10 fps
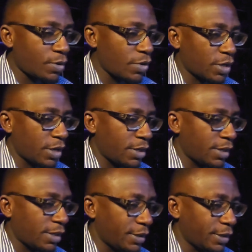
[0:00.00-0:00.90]
Okay,
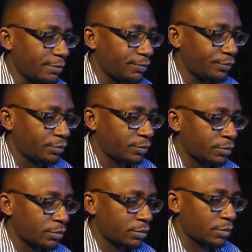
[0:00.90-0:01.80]
and then
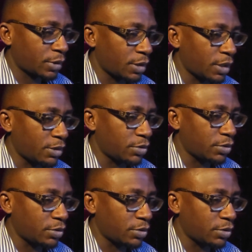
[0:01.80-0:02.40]
let's